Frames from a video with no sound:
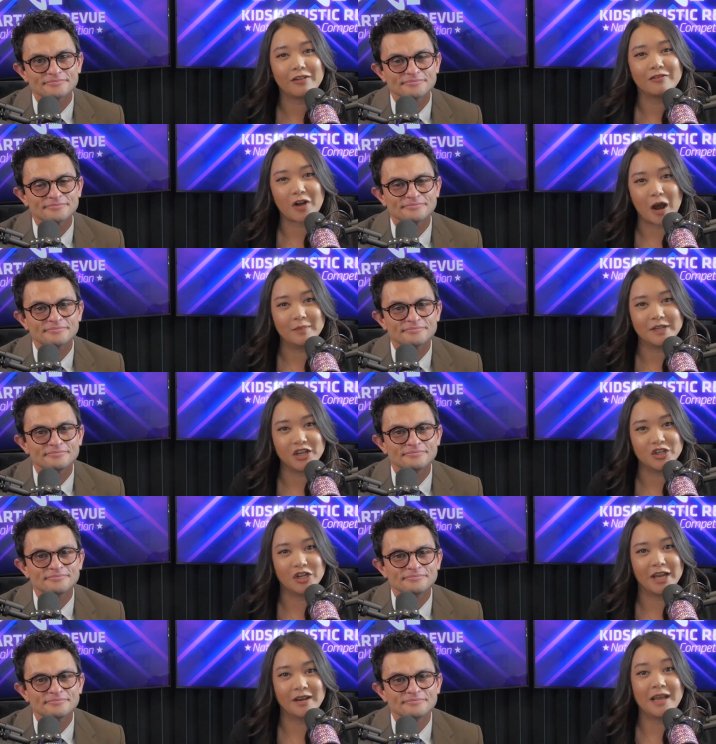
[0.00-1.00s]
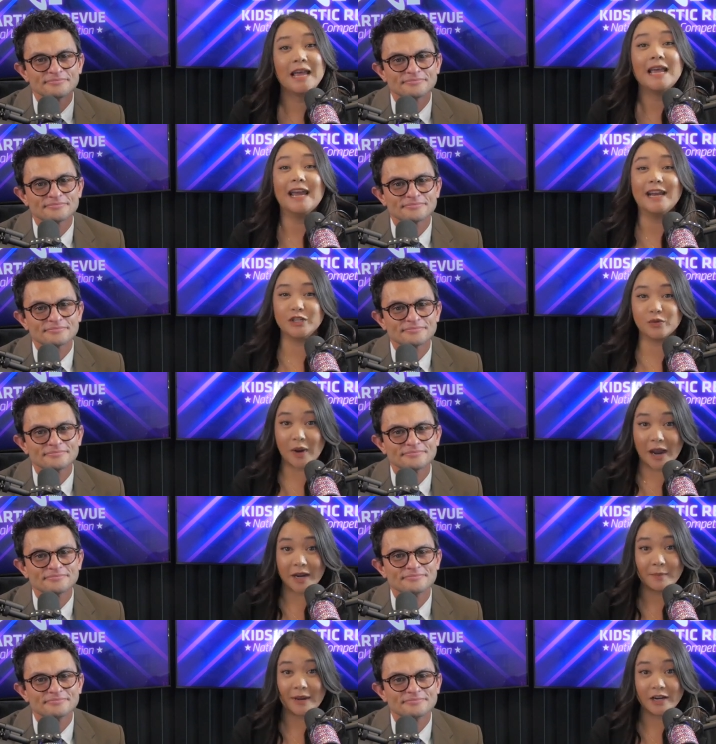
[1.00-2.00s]
Speaker 1: of competition. It is
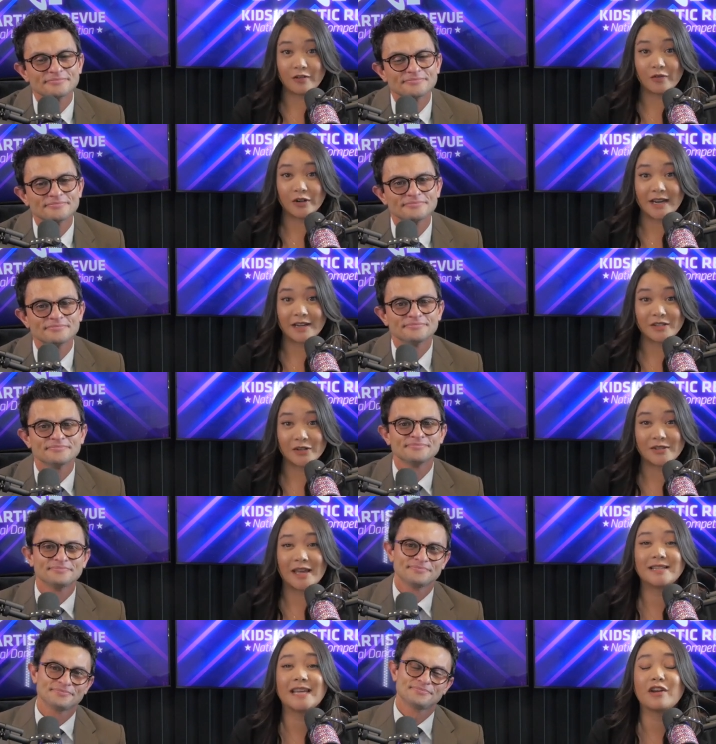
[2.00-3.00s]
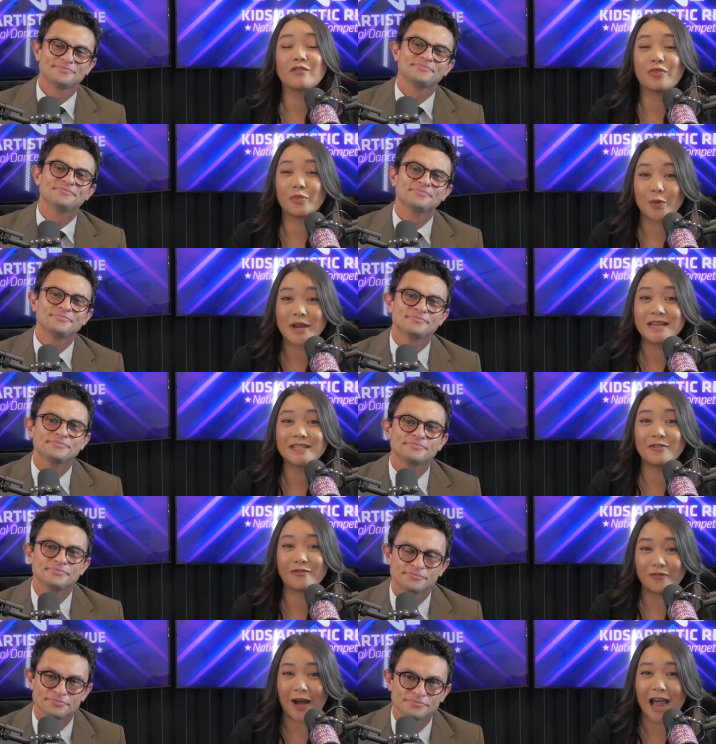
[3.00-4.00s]
recommended for dancers that take three to
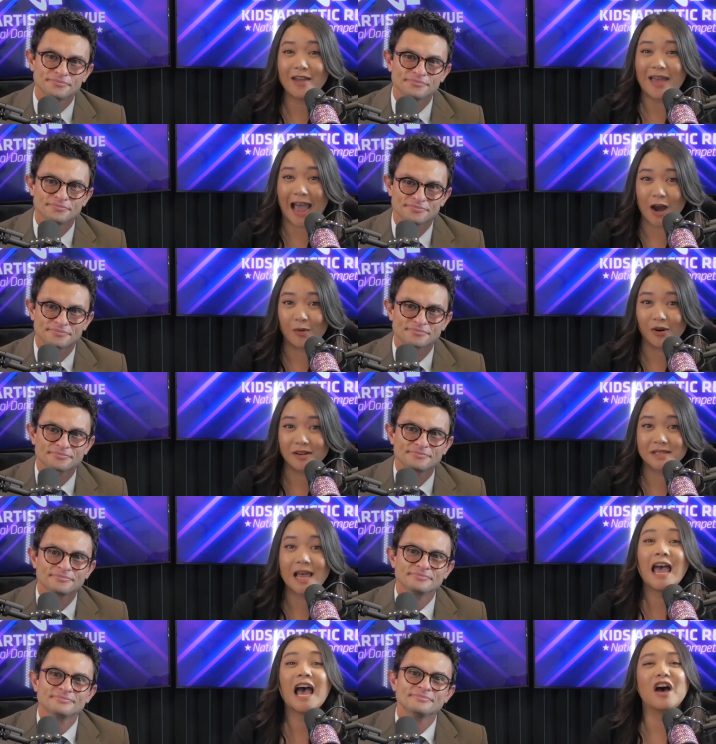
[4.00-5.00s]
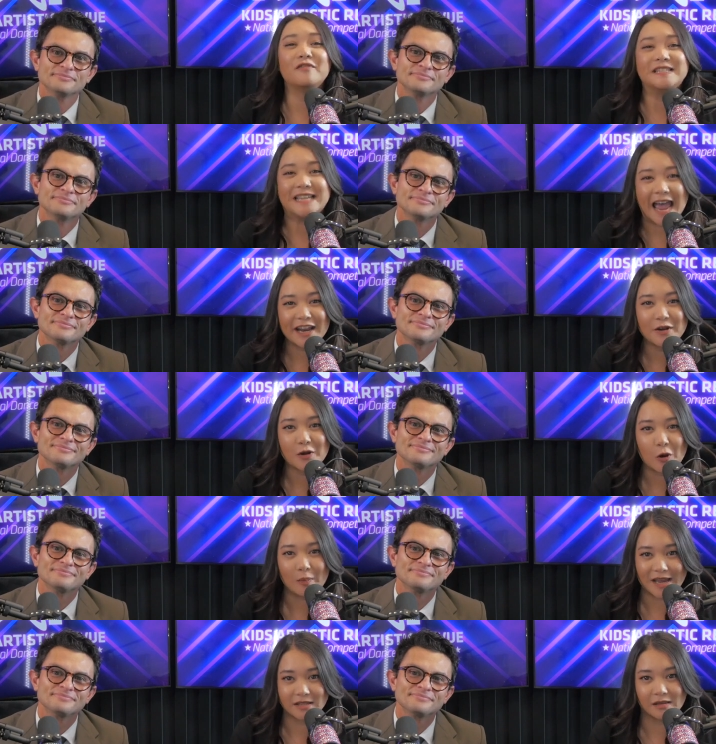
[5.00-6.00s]
five hours of technical
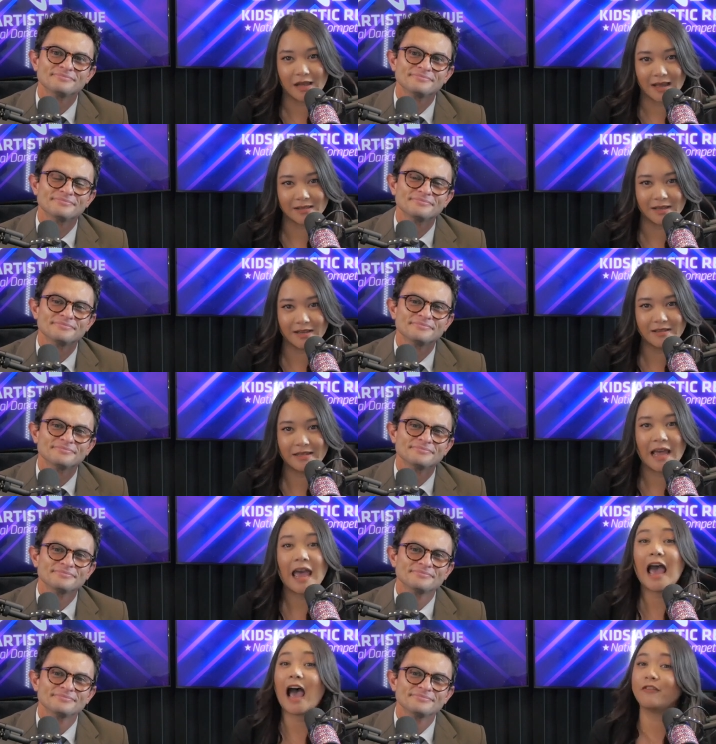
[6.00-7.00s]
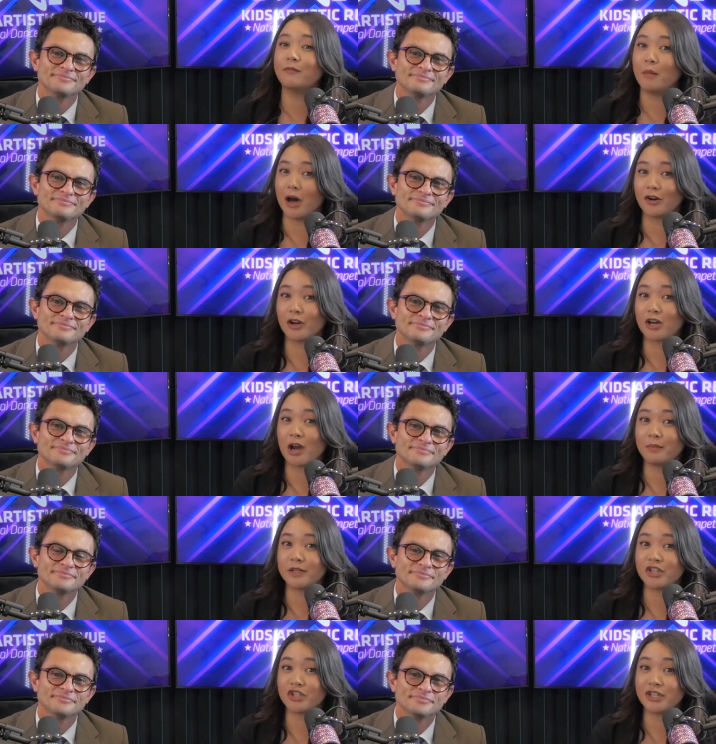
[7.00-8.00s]
based classes, have moderate
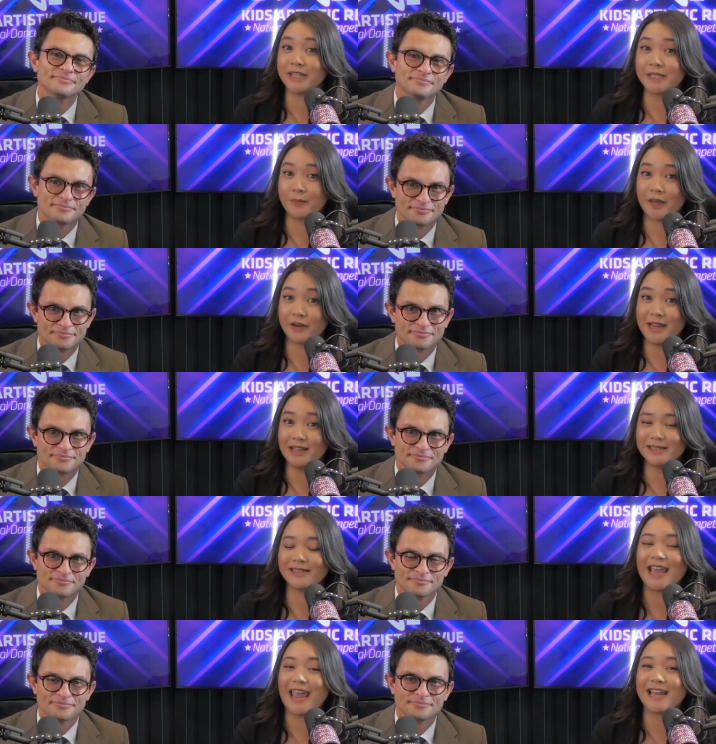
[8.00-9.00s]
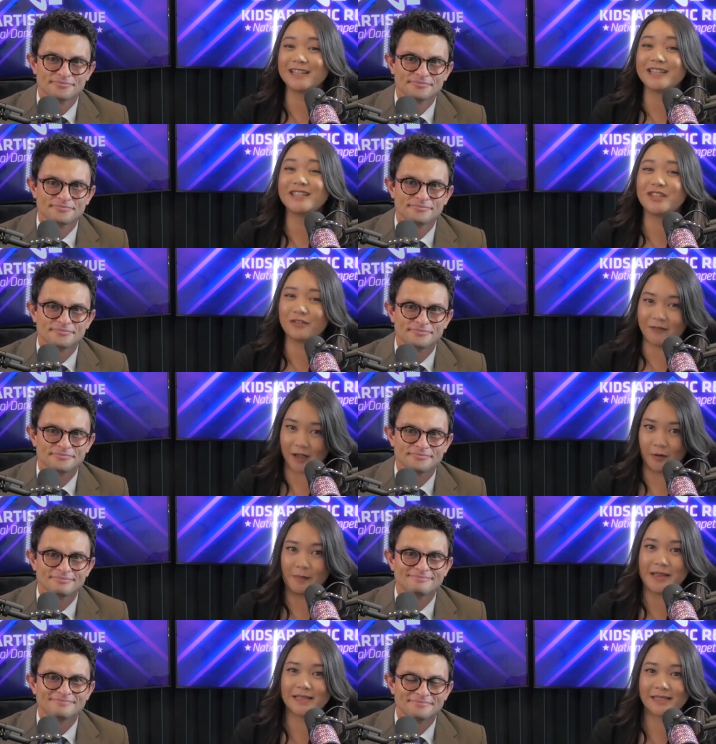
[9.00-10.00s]
competition experience, and
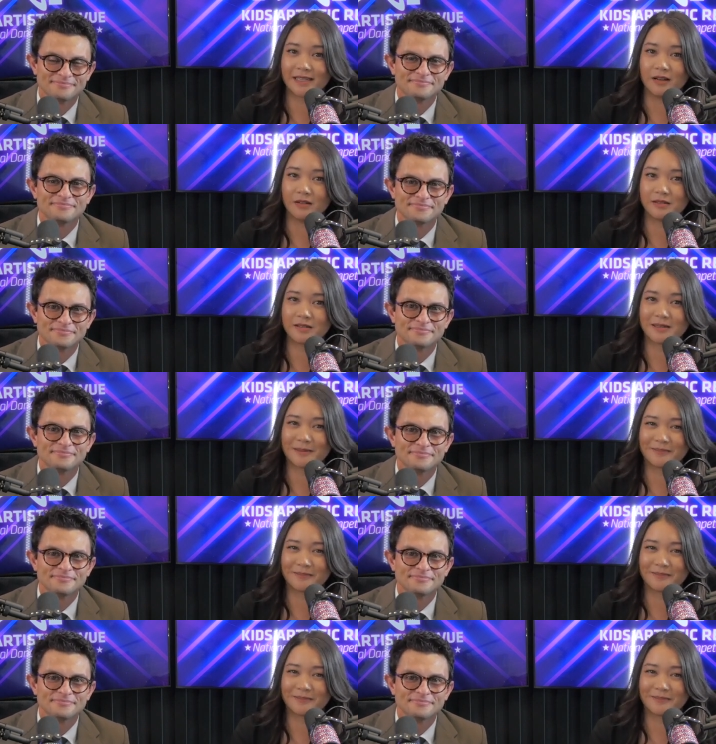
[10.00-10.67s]
developing skills.